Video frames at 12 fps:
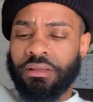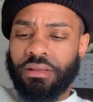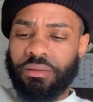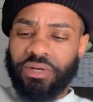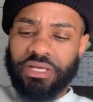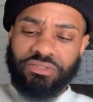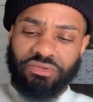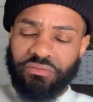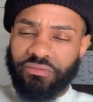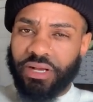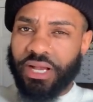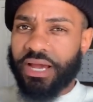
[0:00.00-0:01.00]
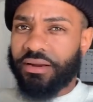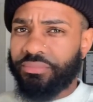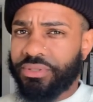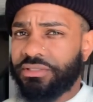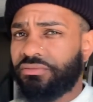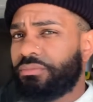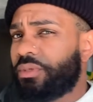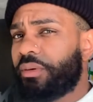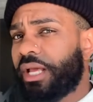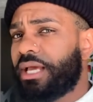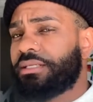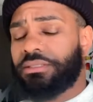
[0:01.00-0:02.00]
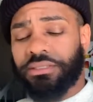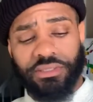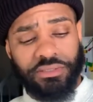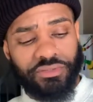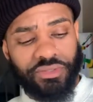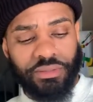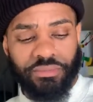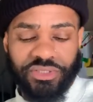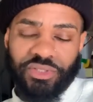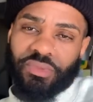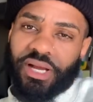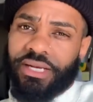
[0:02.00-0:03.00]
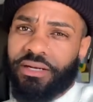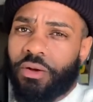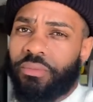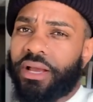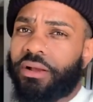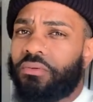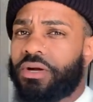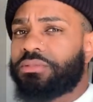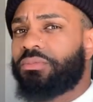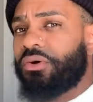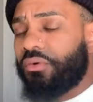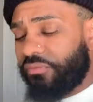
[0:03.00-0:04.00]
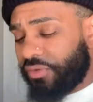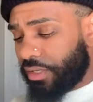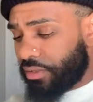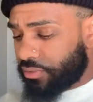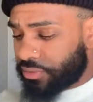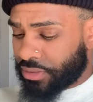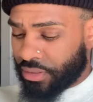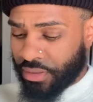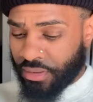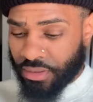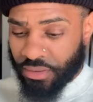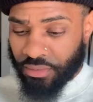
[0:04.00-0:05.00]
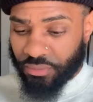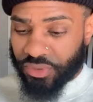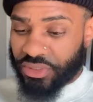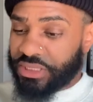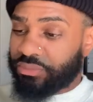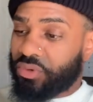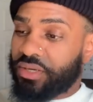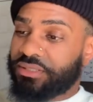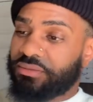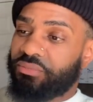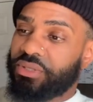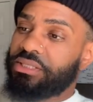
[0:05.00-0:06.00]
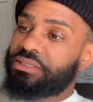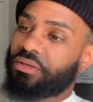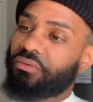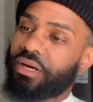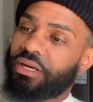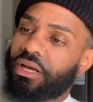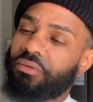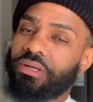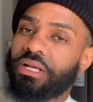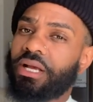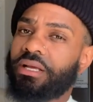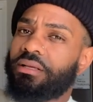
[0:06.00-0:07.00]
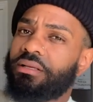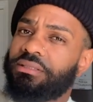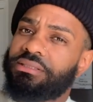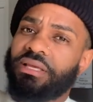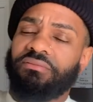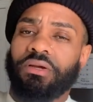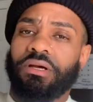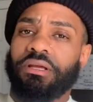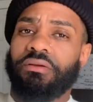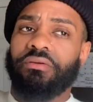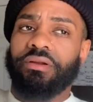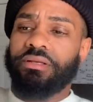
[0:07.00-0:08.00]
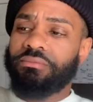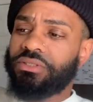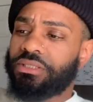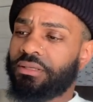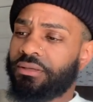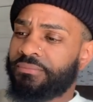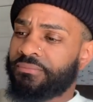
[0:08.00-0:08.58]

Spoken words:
I'm not sure if I got a piece from them that actually hung straight. But you might have to go back and watch my old videos. But this boy is a beast. So right now we got 700 grams.